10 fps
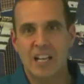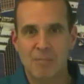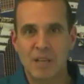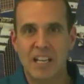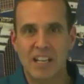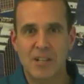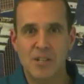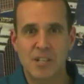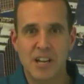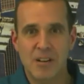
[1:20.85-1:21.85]
you know, being an
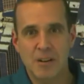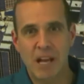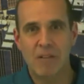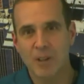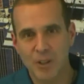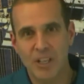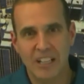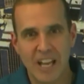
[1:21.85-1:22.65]
engineer, I'm not real good at